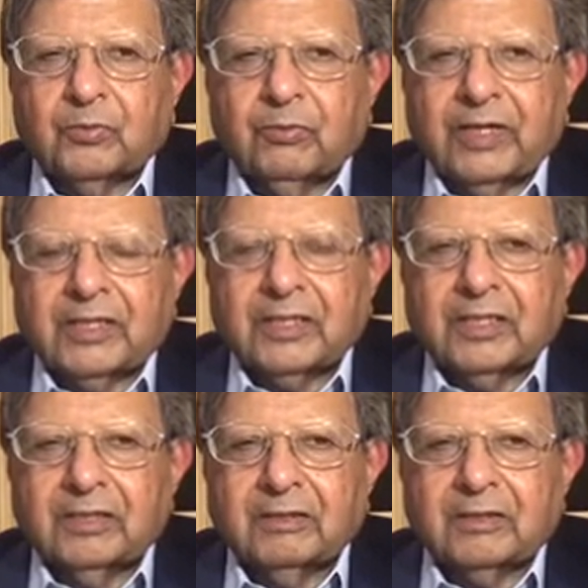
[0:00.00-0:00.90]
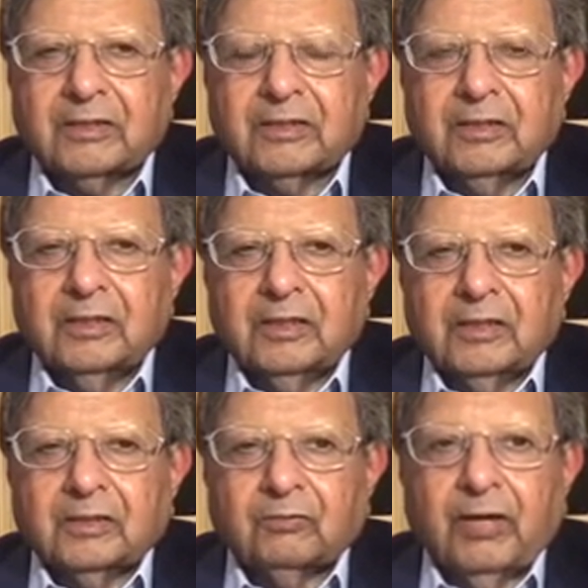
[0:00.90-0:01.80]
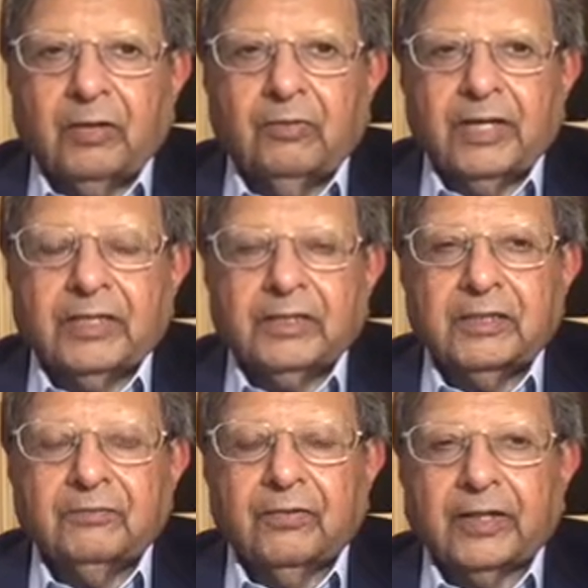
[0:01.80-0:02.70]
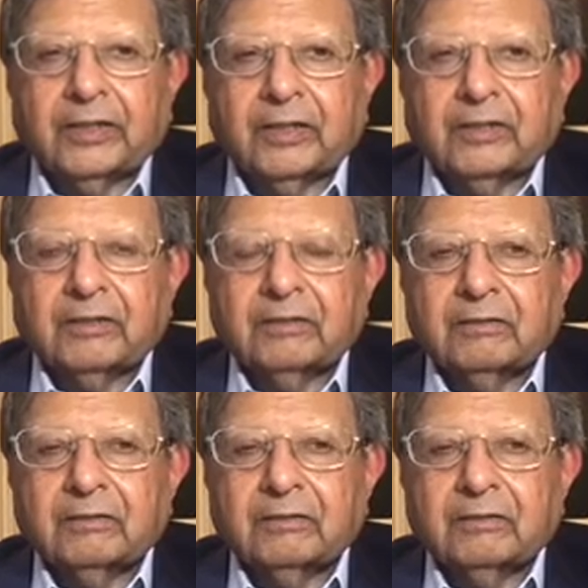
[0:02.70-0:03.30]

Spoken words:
provide skills, the value add is infinite.